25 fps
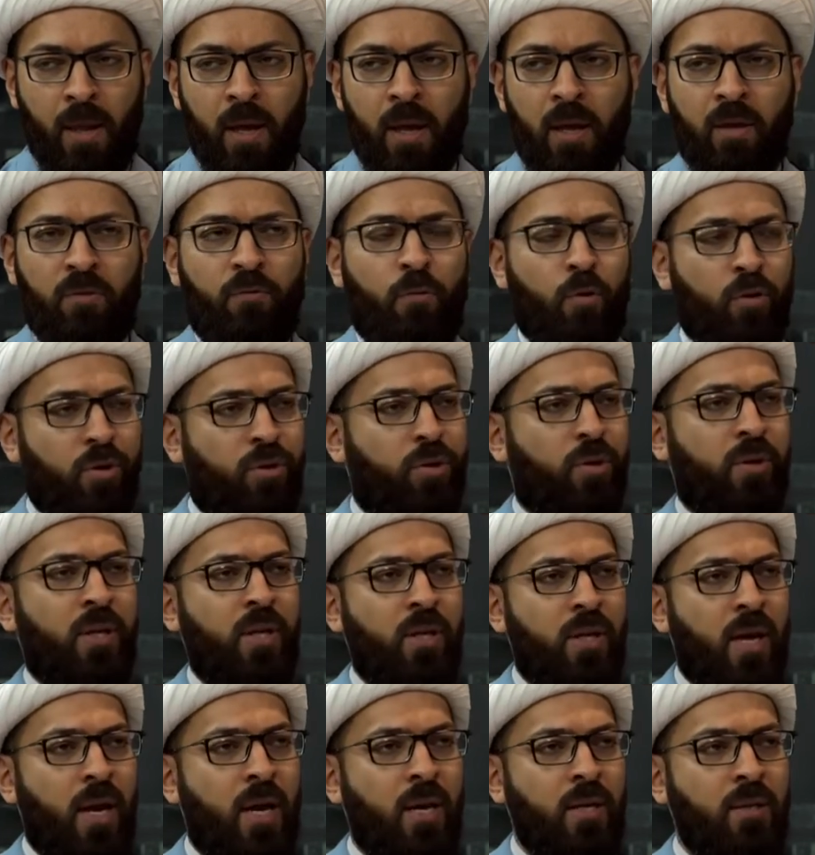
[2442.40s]
For 3
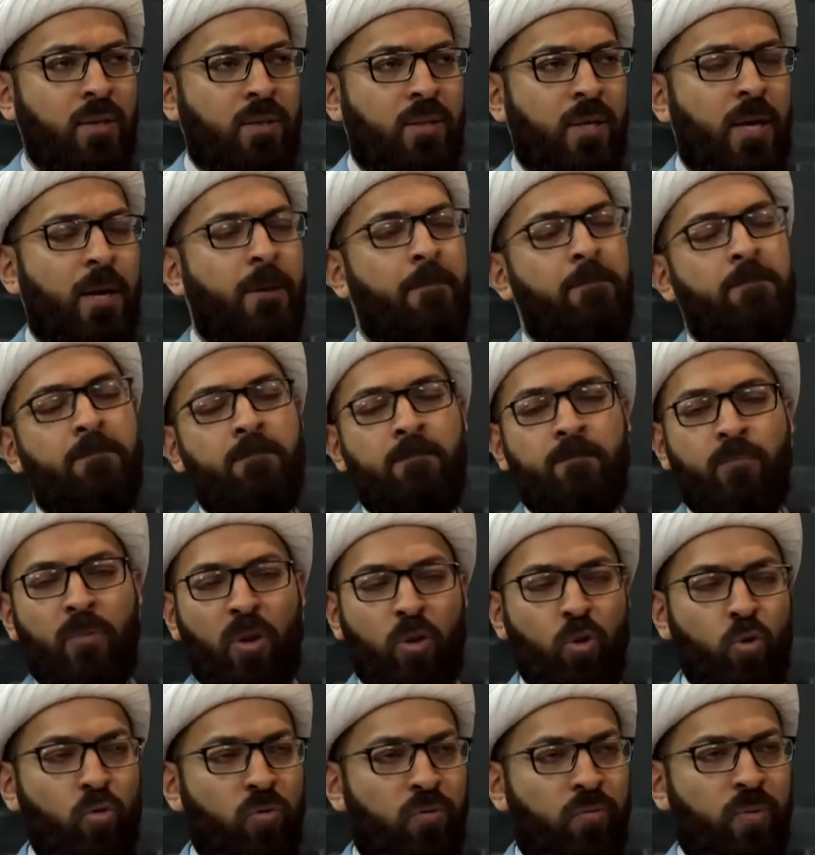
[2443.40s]
days,
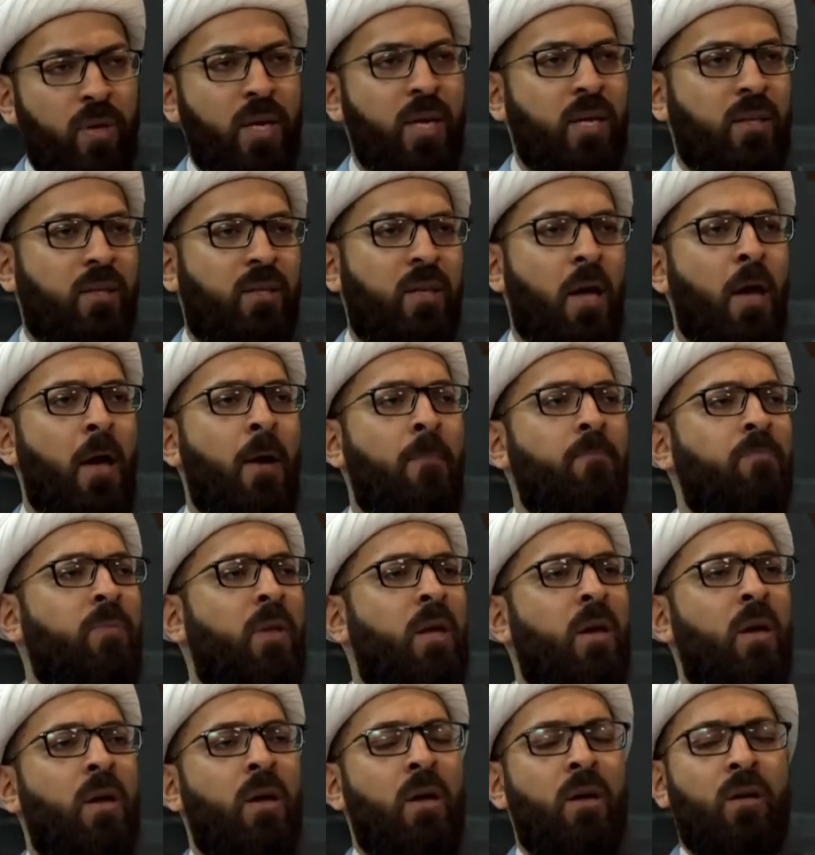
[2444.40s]
you feed them,
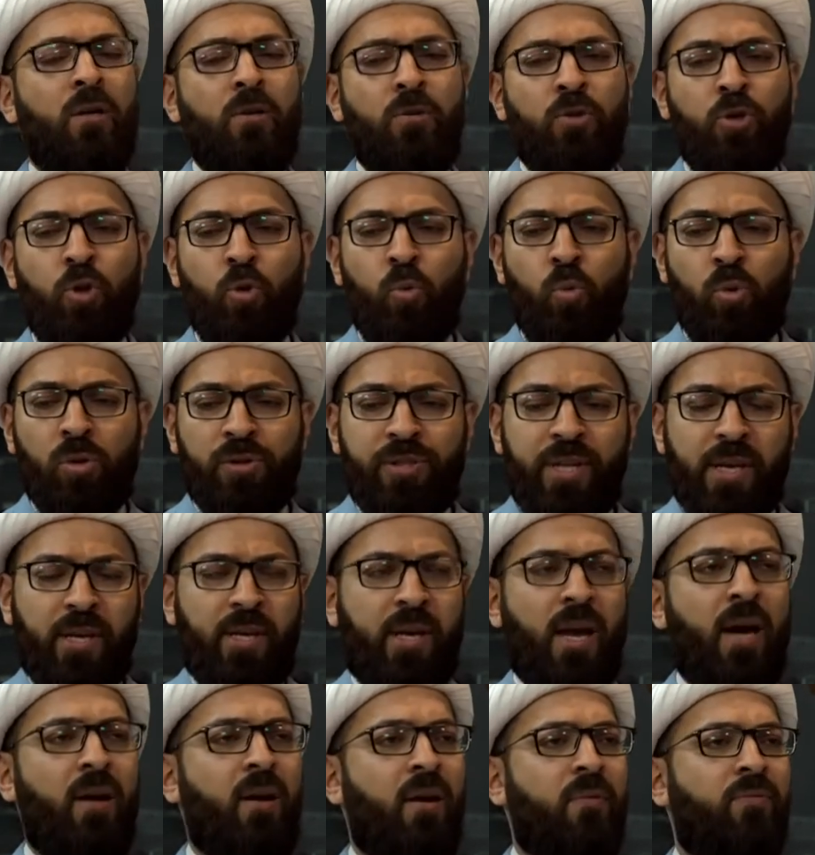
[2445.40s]
you will take
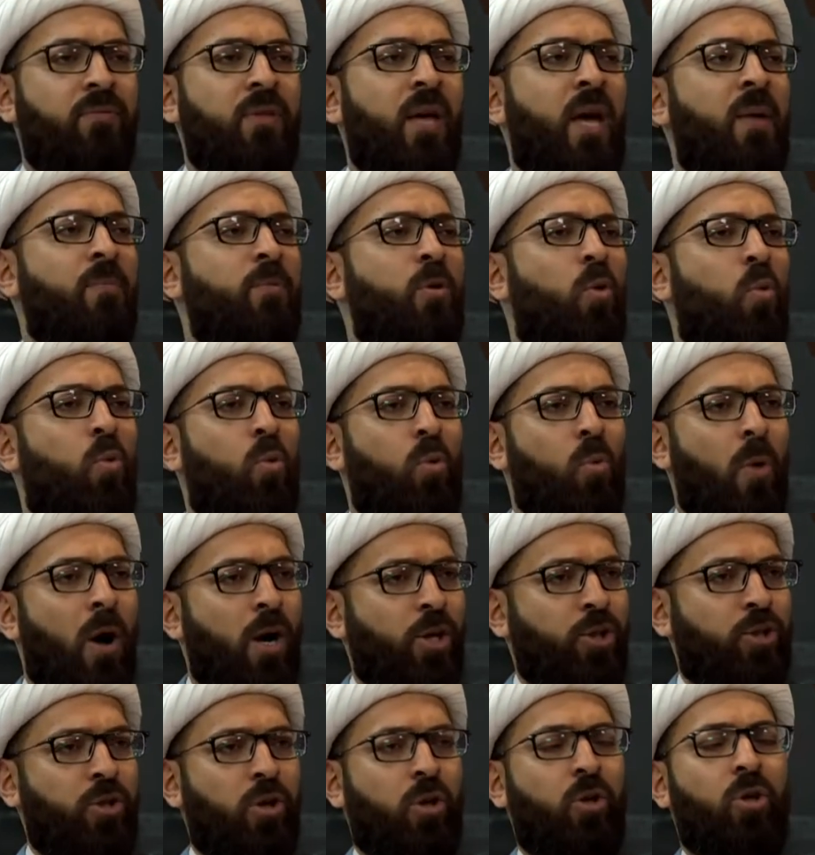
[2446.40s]
care of them, you will wash
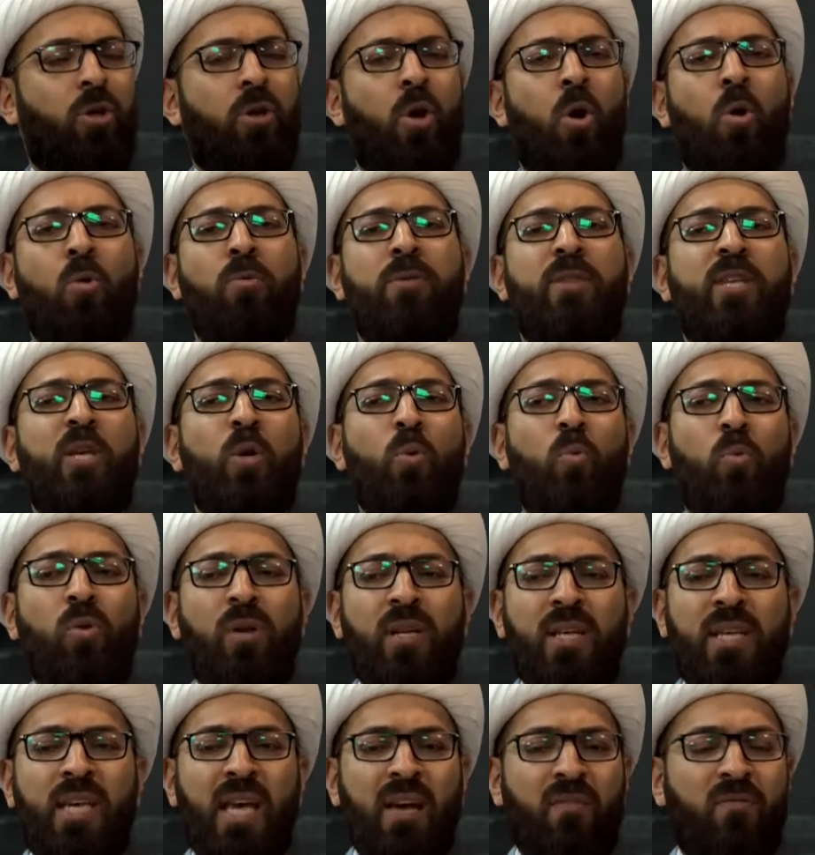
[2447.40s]
their clothes, you will
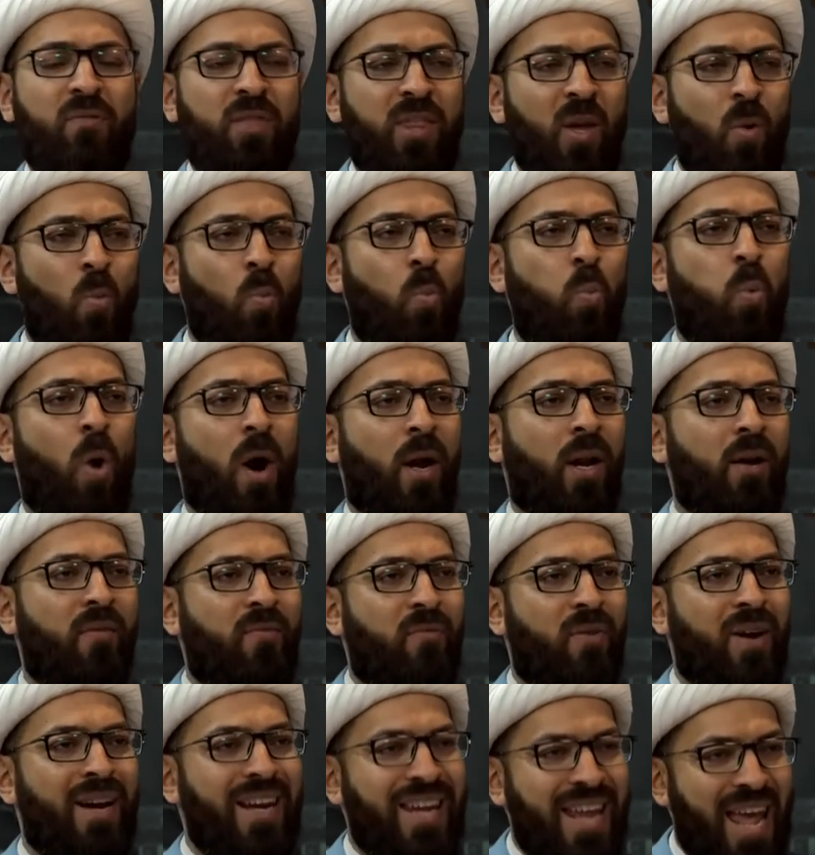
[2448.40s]
give them
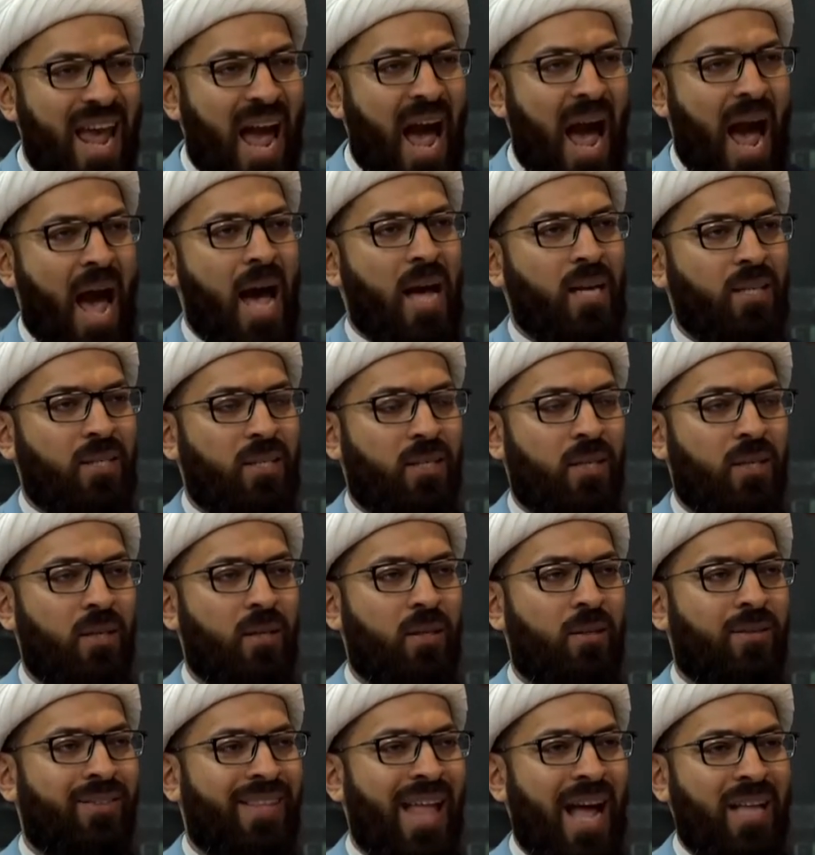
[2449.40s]
whatever they ask.
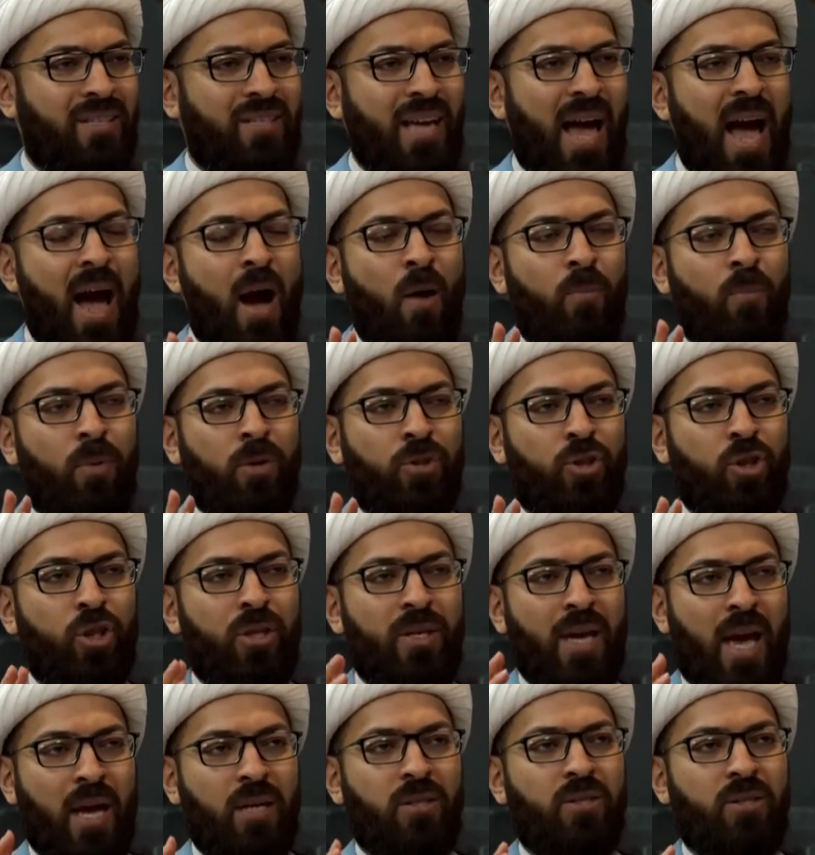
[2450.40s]
That's how much
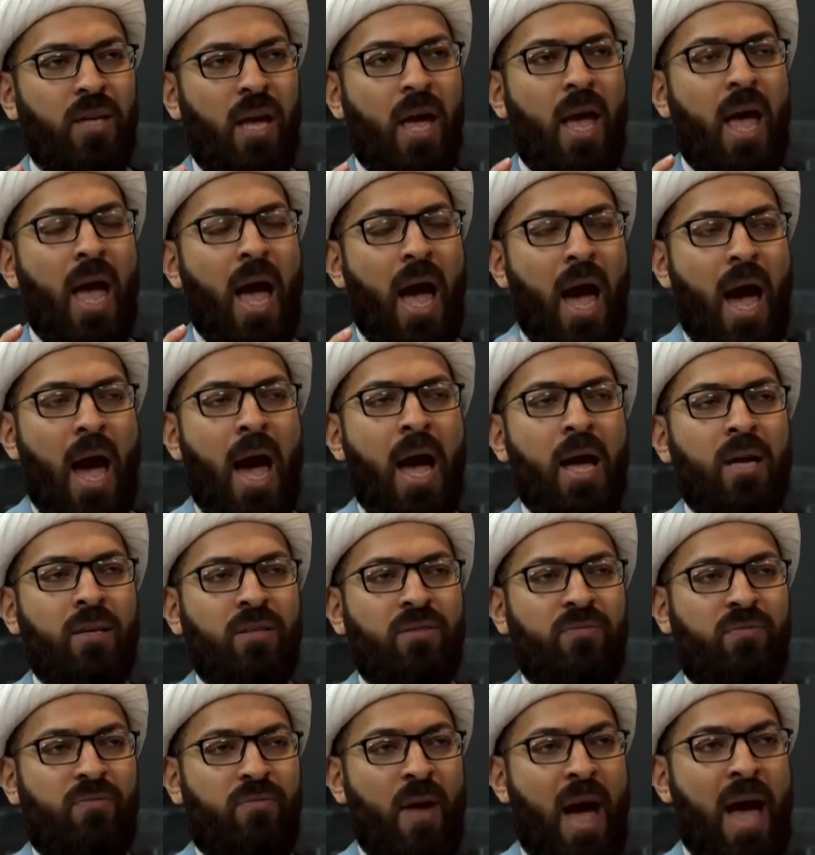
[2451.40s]
guest has
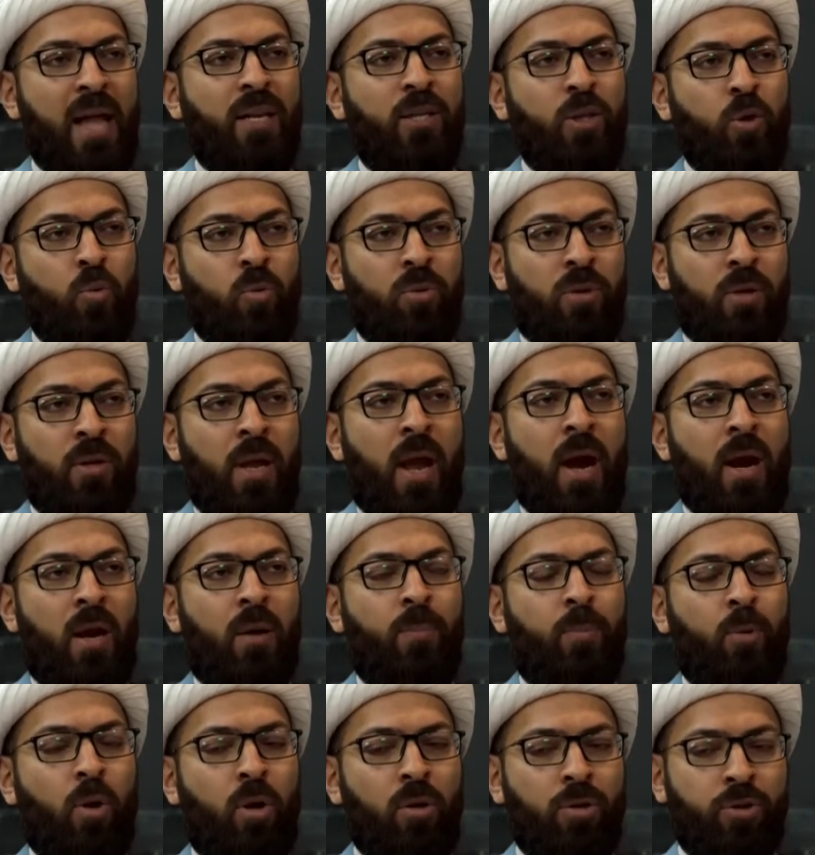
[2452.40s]
value within Arab
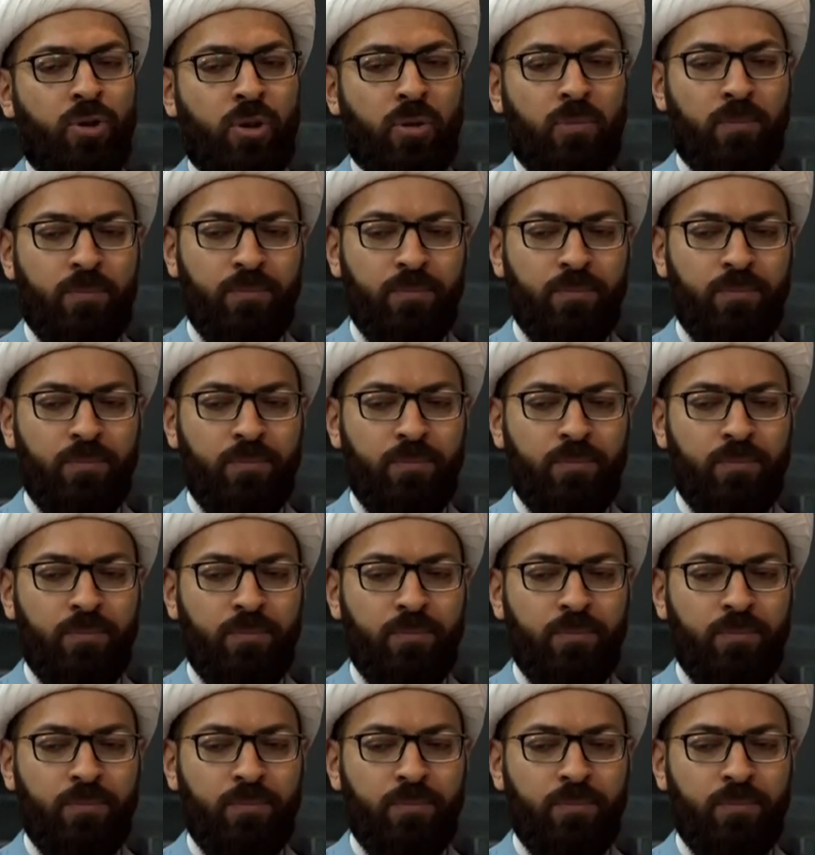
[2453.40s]
culture.